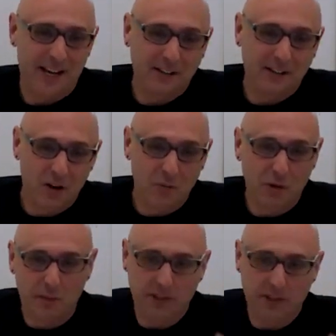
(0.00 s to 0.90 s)
And
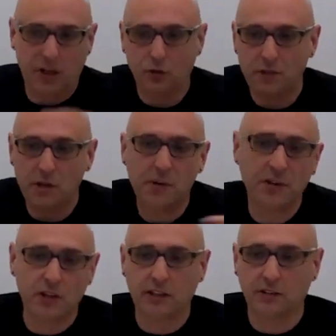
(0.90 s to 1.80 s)
we're basically trying to
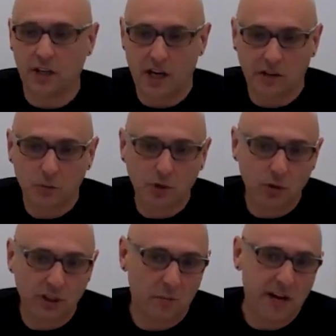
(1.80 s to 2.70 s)
minimize that, and
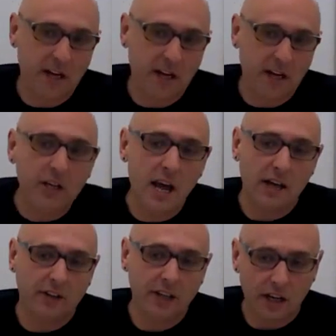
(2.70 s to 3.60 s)
we do it
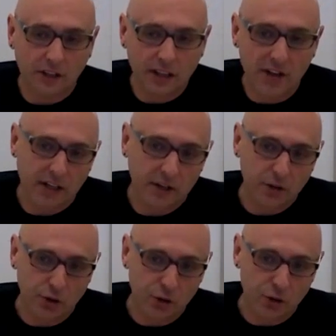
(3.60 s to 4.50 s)
automatically in a
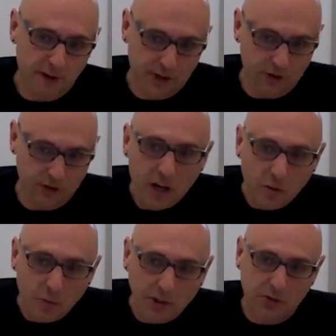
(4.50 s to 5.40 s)
continuous fashion,
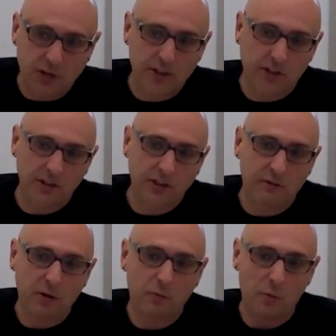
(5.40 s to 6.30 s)
which is drastically
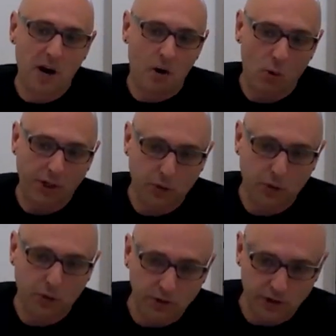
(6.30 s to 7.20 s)
different from how
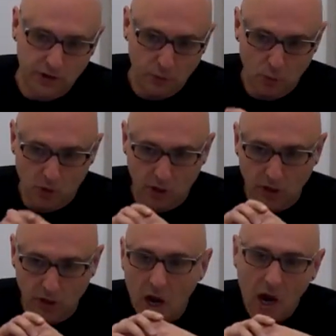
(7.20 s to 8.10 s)
orchestration systems
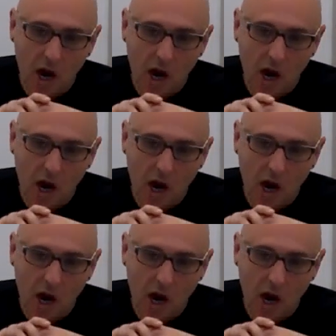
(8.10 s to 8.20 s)
work.